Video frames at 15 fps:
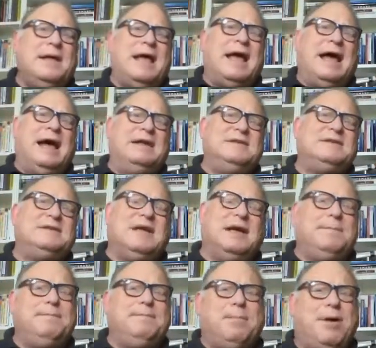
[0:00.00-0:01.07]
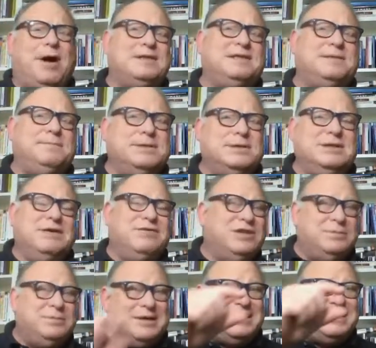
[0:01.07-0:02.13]
has the possibility of a
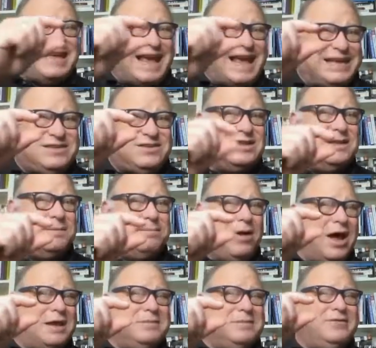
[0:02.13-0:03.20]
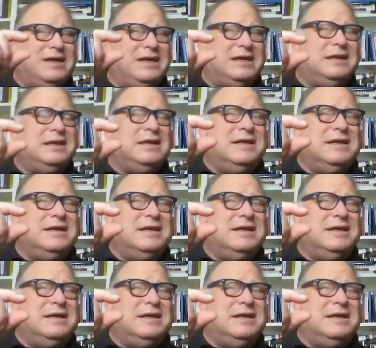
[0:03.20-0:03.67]
little bit of text on the bottom of it.